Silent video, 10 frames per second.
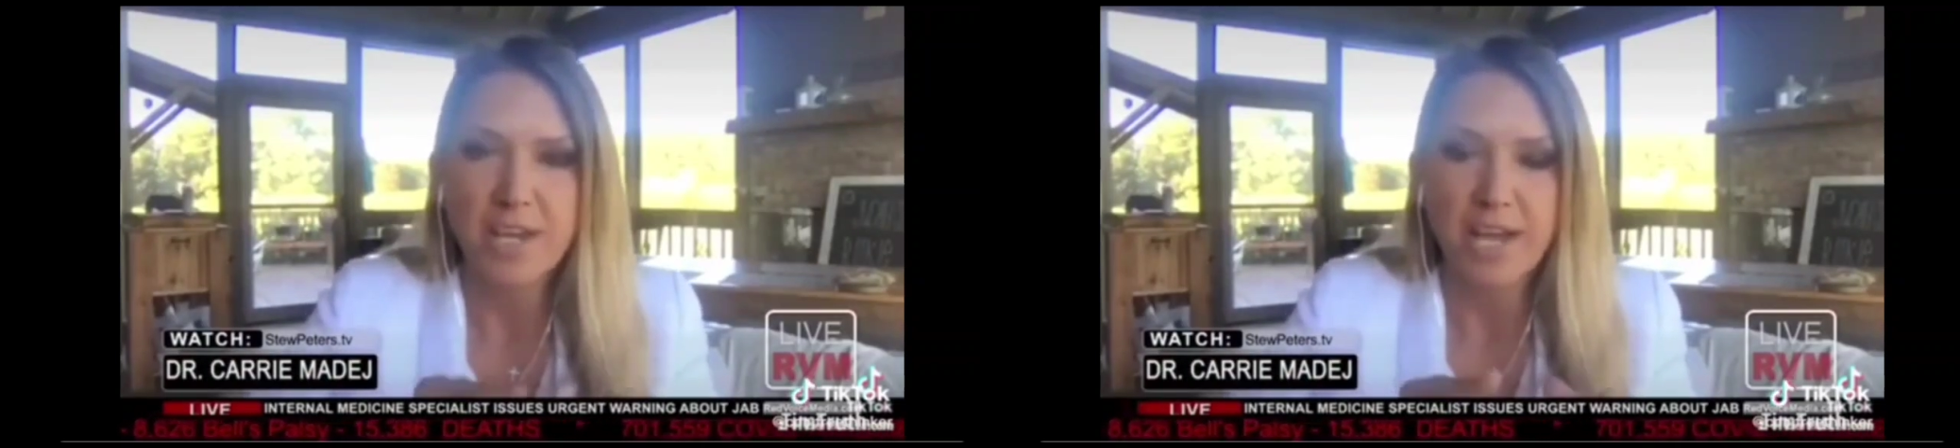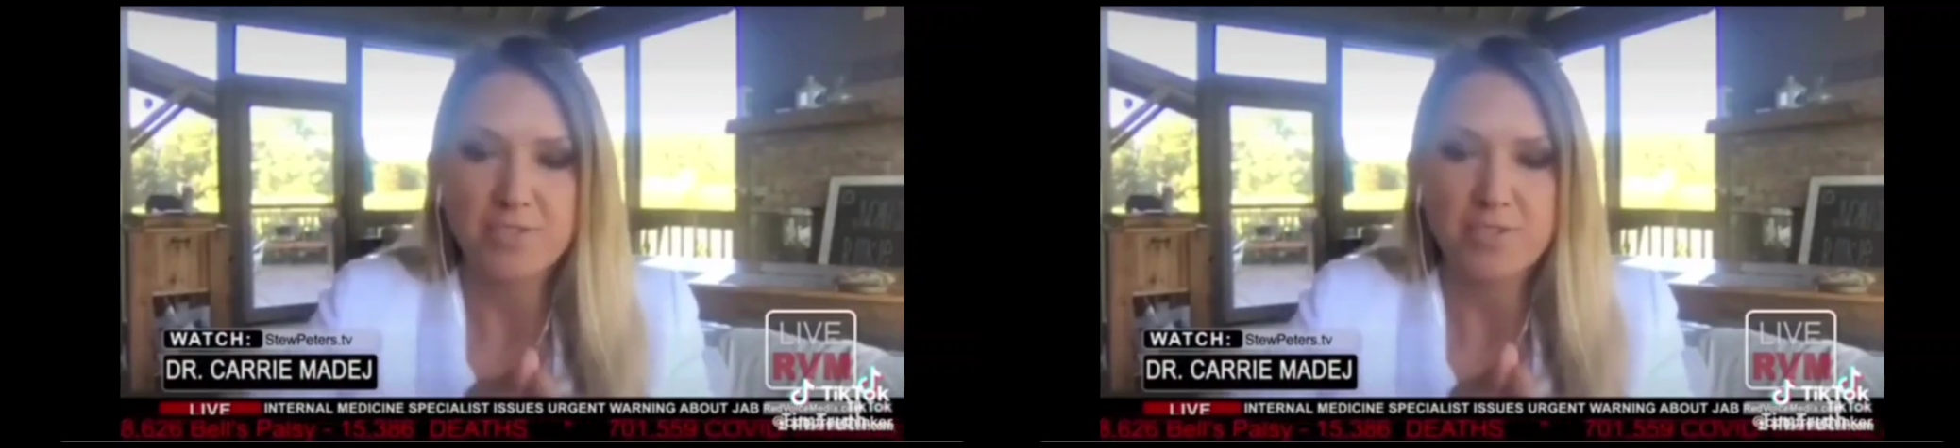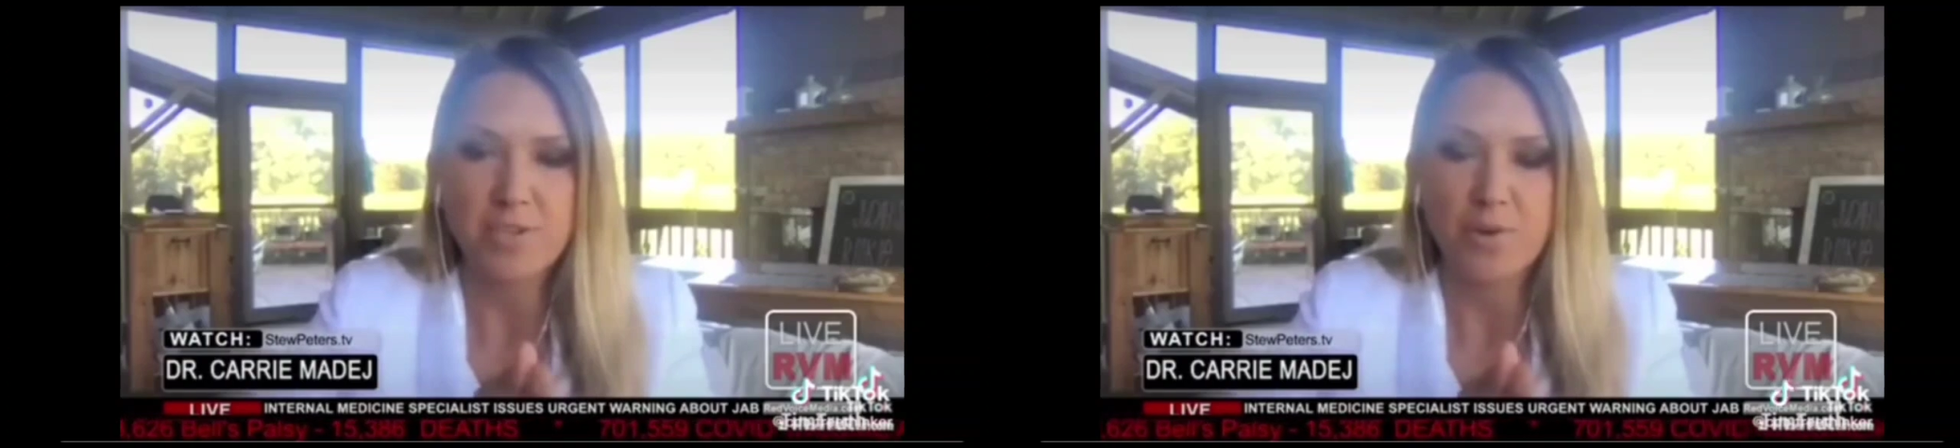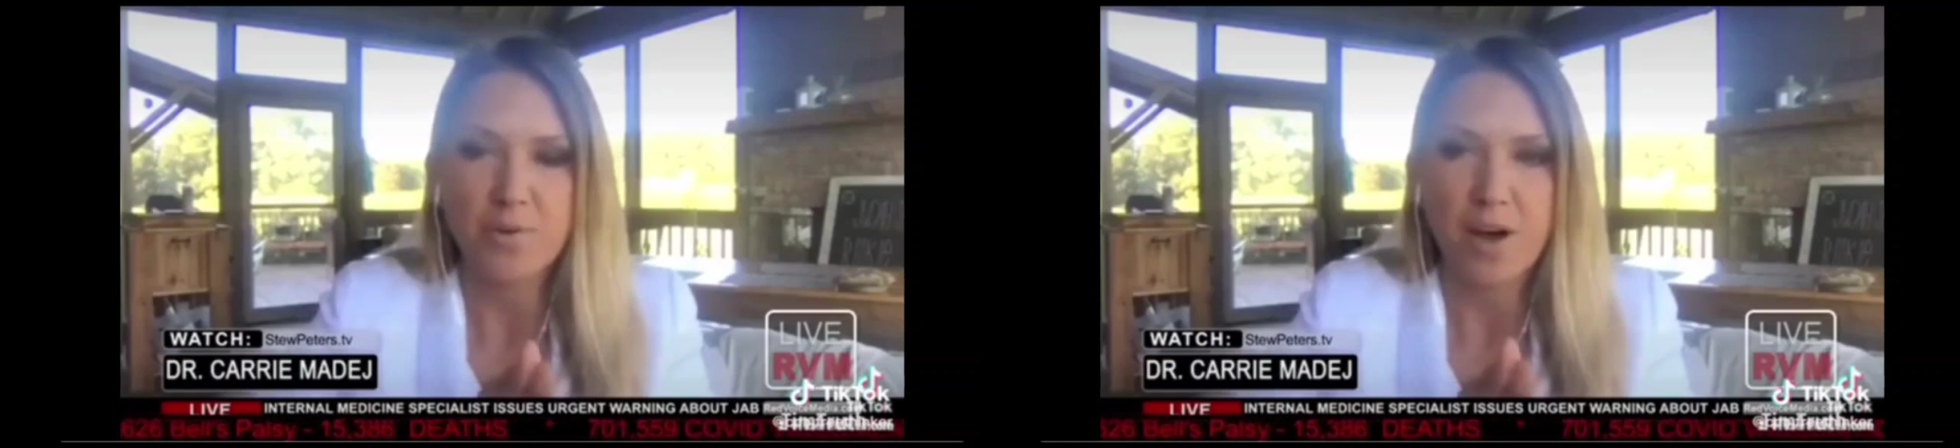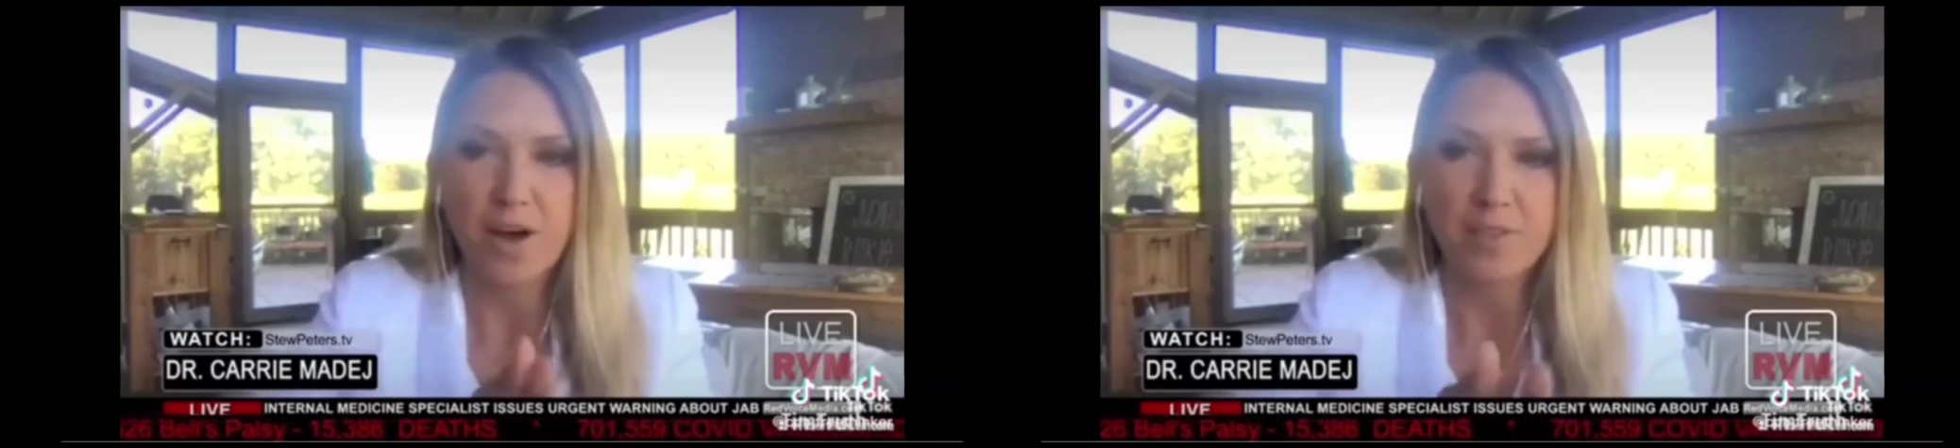And
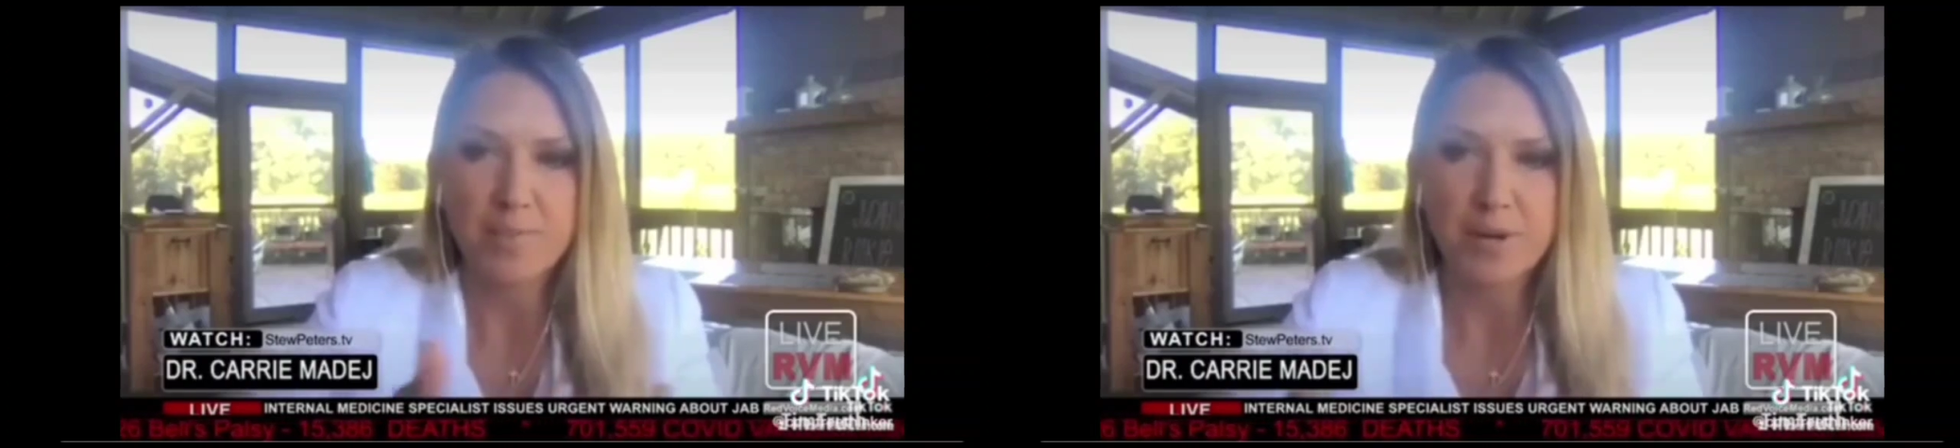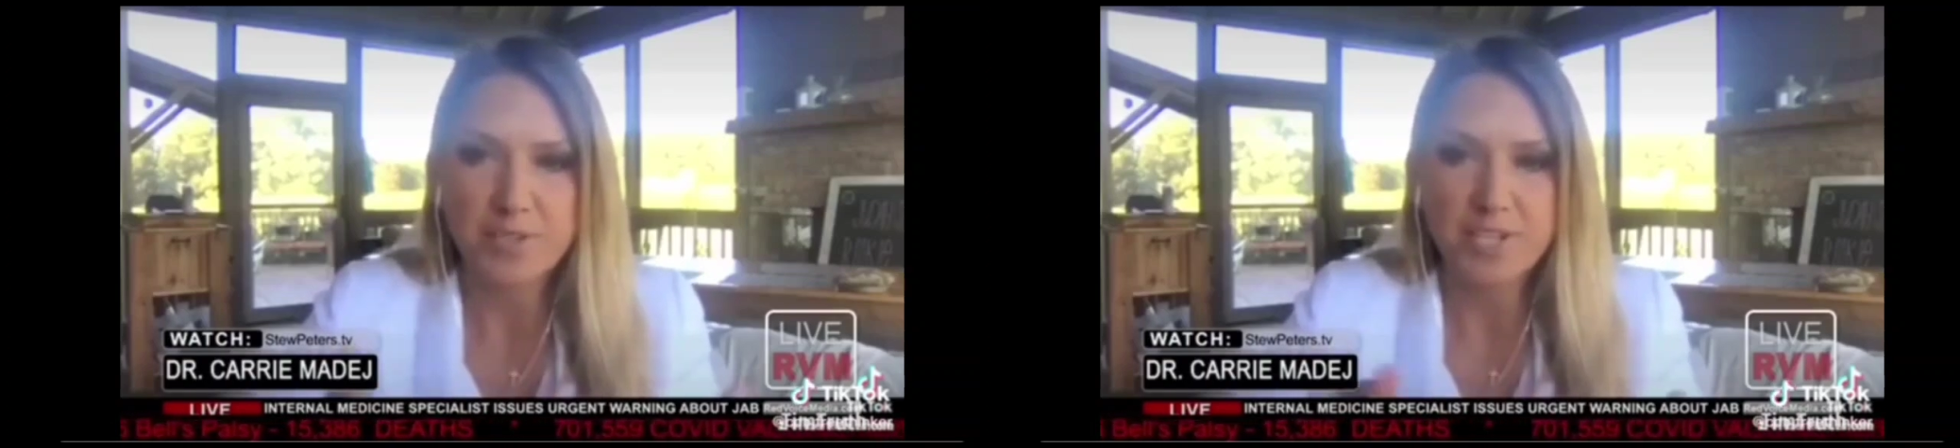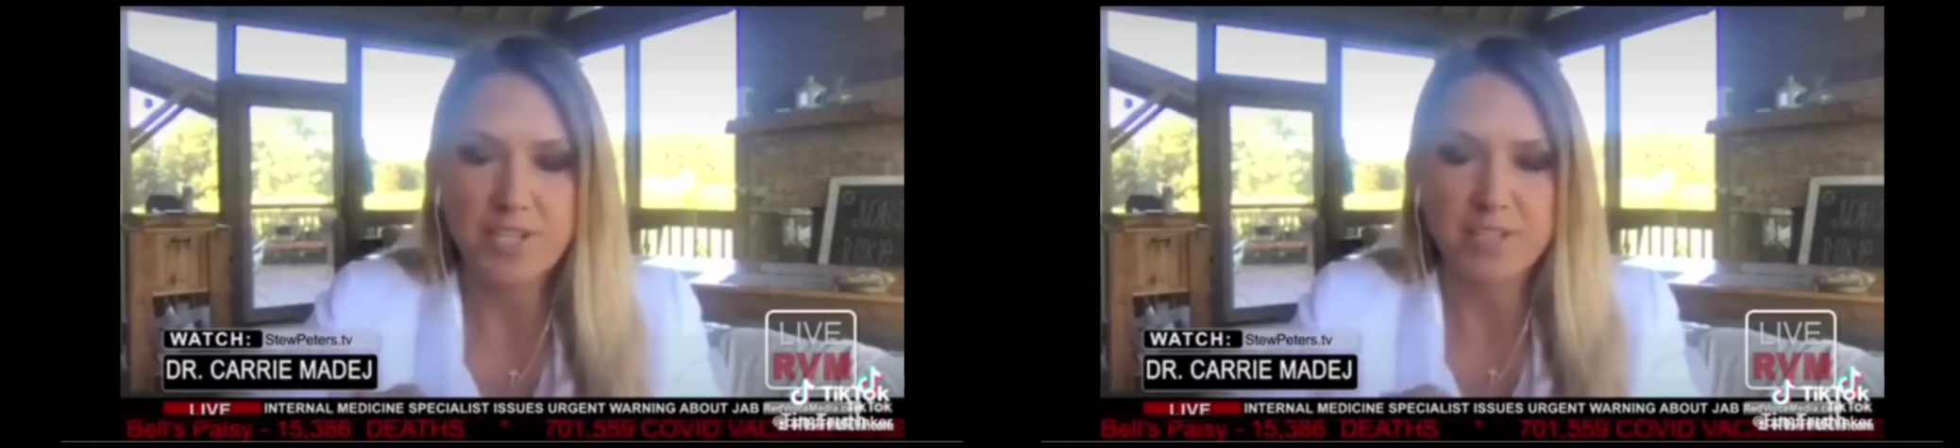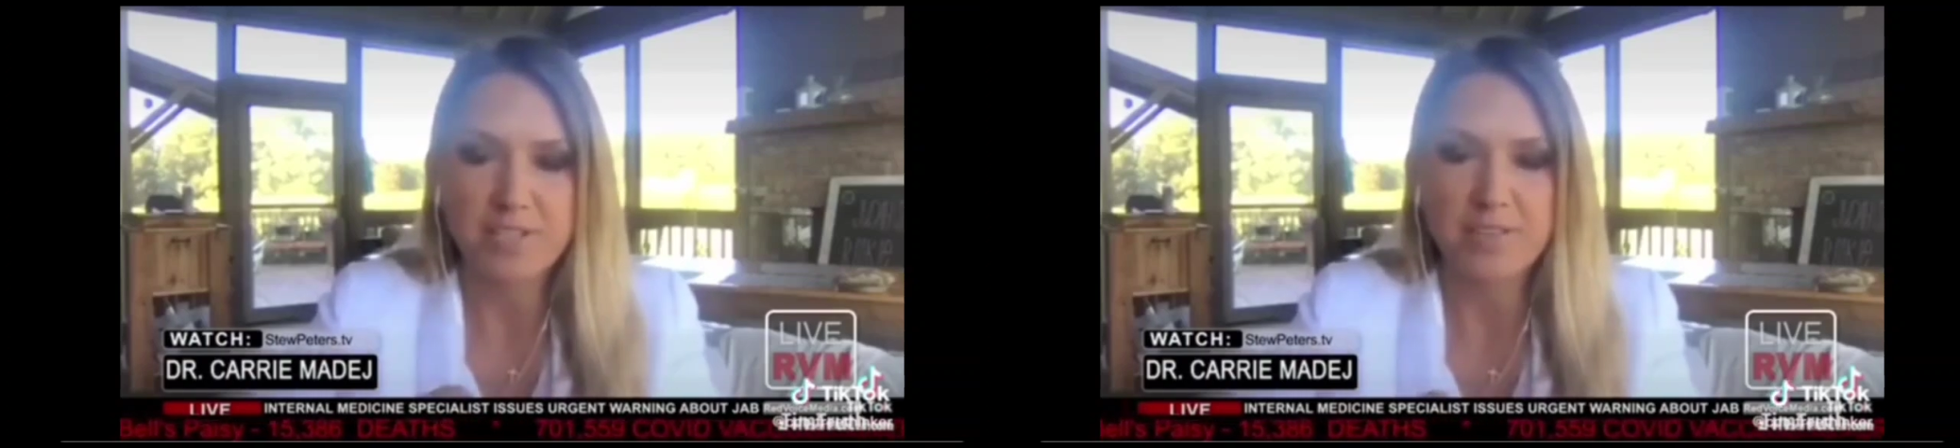so all the particulates,